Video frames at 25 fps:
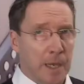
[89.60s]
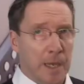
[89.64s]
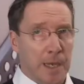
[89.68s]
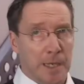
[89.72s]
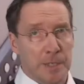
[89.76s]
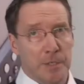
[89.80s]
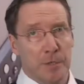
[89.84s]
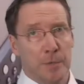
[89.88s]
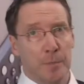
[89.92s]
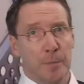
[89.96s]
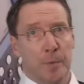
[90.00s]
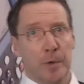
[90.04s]

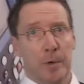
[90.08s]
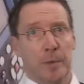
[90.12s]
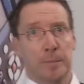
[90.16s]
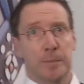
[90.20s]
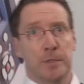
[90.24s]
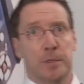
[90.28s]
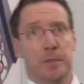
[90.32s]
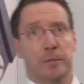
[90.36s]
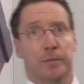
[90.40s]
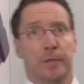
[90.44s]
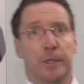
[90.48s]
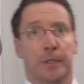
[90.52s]
As you
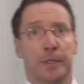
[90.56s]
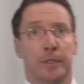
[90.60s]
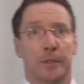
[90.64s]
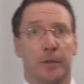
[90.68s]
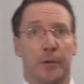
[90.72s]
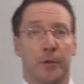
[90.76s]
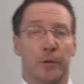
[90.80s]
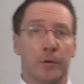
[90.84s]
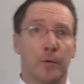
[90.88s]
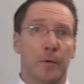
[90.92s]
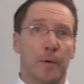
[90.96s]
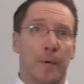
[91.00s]
perhaps already
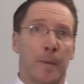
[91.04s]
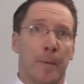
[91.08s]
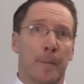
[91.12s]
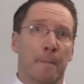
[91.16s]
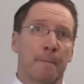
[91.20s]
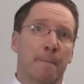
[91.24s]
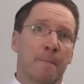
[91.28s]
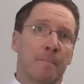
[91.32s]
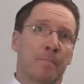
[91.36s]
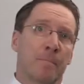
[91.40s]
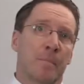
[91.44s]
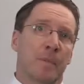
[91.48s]
know,
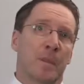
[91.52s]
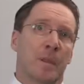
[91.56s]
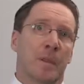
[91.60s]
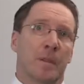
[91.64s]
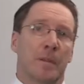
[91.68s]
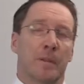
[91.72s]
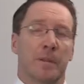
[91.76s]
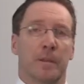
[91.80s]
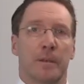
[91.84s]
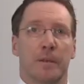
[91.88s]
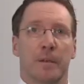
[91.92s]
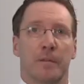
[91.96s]

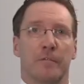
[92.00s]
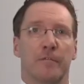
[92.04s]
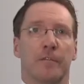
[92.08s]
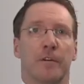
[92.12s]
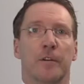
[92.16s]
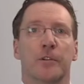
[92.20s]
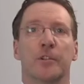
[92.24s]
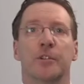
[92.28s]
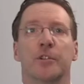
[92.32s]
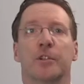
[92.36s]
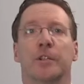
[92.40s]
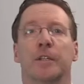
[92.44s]
the
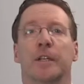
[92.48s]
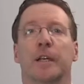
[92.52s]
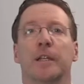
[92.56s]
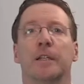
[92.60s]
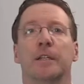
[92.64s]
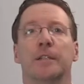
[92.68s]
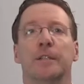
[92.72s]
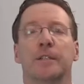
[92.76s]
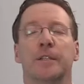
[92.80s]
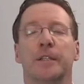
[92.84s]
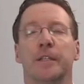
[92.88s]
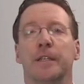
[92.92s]

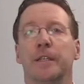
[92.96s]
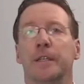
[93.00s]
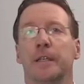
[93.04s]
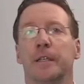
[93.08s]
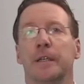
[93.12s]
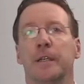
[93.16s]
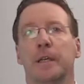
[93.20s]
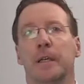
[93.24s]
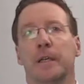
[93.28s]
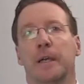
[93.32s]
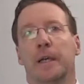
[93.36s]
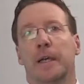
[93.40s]

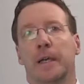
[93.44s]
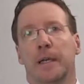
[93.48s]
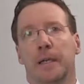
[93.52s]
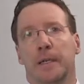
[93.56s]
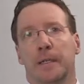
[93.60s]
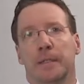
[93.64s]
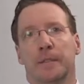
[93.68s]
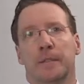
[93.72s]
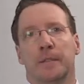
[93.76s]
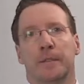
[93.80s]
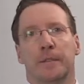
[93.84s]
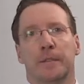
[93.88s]
functionality
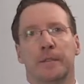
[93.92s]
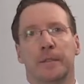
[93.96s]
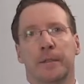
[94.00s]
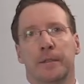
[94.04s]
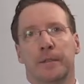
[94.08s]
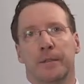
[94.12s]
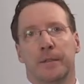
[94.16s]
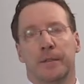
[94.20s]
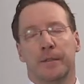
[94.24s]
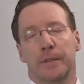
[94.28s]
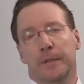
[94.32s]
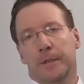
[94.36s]
and
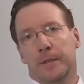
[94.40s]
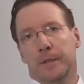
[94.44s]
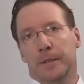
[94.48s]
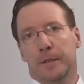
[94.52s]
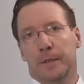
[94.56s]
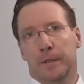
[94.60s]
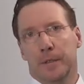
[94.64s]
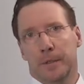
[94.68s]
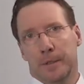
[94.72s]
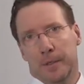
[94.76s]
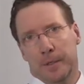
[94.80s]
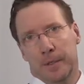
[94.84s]

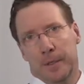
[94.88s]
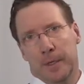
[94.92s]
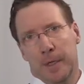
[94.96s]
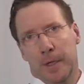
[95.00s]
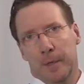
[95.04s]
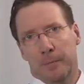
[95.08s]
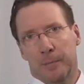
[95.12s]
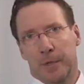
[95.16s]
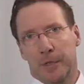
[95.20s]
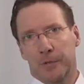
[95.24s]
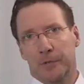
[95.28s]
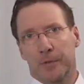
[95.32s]
the
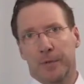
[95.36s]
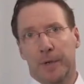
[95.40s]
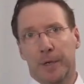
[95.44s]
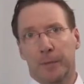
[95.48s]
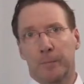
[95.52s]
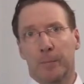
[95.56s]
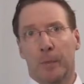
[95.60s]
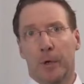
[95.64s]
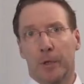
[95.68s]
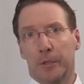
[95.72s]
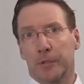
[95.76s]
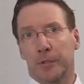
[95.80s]

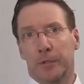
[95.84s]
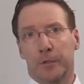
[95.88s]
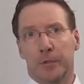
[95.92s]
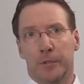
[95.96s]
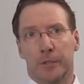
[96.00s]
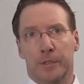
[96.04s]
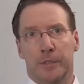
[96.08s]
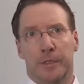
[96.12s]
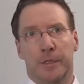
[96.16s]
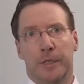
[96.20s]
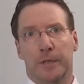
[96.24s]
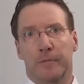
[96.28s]
measuring
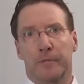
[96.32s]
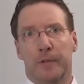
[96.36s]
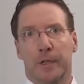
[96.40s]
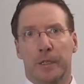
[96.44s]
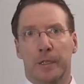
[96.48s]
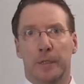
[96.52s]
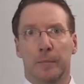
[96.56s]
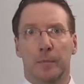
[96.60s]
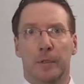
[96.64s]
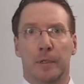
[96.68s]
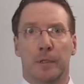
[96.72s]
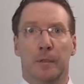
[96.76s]
modules, the
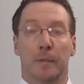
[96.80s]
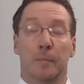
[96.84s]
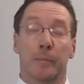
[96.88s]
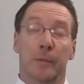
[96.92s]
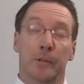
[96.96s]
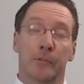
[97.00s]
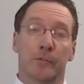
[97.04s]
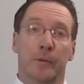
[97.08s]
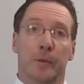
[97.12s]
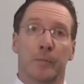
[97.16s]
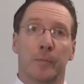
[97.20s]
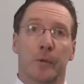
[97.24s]
available
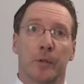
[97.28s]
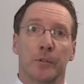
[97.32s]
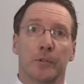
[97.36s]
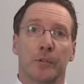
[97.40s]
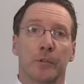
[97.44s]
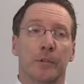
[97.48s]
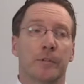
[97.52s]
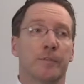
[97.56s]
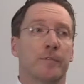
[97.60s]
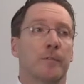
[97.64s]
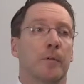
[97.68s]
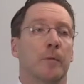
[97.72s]
measuring
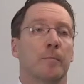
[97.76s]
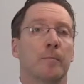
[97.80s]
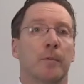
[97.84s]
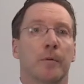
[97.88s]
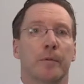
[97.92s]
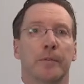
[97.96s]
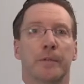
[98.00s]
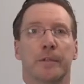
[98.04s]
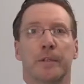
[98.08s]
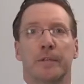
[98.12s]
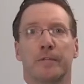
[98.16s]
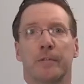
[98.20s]
modules for
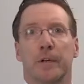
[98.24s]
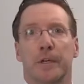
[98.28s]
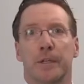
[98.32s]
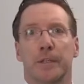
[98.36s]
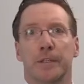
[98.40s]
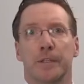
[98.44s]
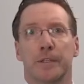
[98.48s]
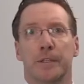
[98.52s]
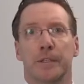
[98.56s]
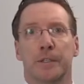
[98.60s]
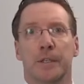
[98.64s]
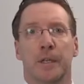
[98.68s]
both
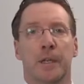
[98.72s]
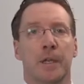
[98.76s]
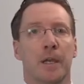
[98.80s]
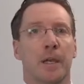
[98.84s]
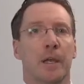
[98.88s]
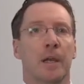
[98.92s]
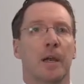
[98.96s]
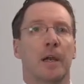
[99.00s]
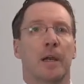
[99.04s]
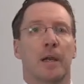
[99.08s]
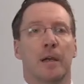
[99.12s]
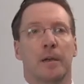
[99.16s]
devices
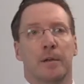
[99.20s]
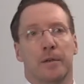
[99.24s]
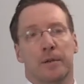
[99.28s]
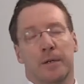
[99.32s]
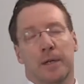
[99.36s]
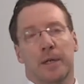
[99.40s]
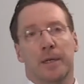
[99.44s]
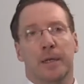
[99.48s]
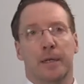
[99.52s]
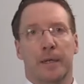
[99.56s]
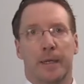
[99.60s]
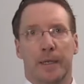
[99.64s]
are
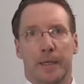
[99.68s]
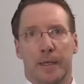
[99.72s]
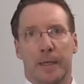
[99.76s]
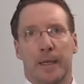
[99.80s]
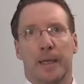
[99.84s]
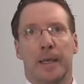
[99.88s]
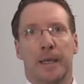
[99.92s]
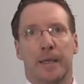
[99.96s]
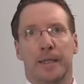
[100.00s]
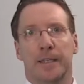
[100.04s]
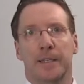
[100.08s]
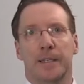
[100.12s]

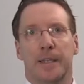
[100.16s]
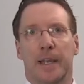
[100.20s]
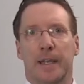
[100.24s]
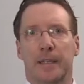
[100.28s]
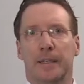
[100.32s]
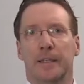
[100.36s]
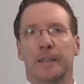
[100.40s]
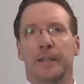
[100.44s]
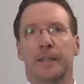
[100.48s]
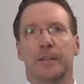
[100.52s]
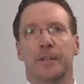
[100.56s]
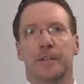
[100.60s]

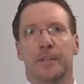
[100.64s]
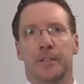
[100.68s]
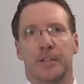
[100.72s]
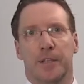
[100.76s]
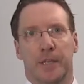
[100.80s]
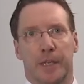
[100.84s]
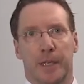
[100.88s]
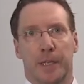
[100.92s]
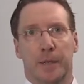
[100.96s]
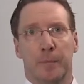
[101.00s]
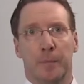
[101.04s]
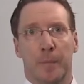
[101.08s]
exactly the
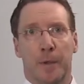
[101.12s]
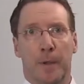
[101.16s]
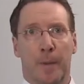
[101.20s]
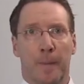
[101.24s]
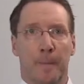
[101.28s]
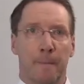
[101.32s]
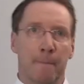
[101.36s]
same.